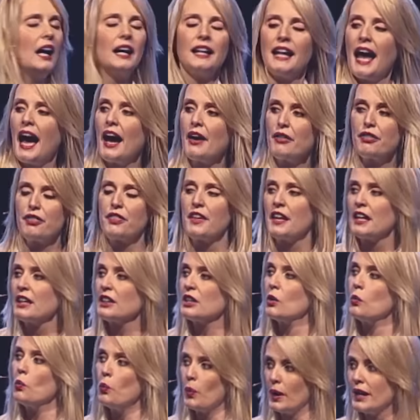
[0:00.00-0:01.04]
And I
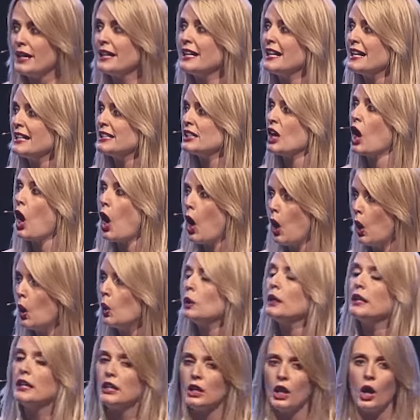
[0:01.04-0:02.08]
think that we need a
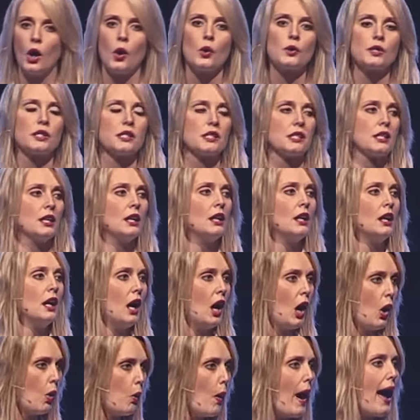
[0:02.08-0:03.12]
Holy Ghost
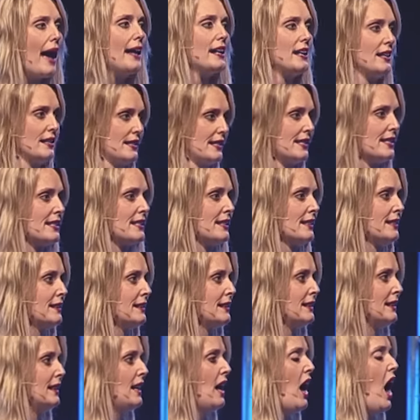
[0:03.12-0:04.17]
awareness,
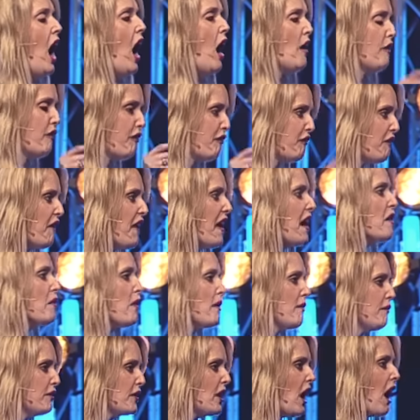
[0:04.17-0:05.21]
a
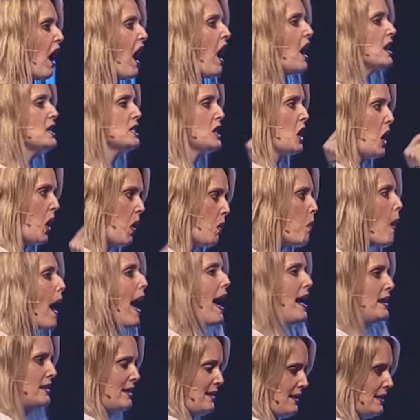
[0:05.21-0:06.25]
fear of God
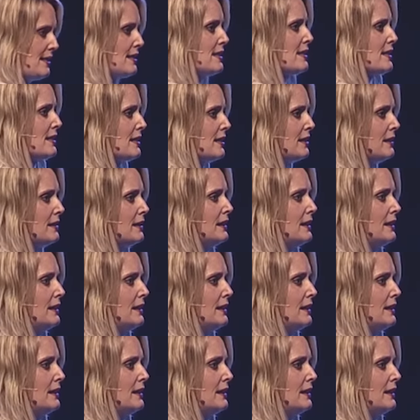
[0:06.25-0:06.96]
awareness.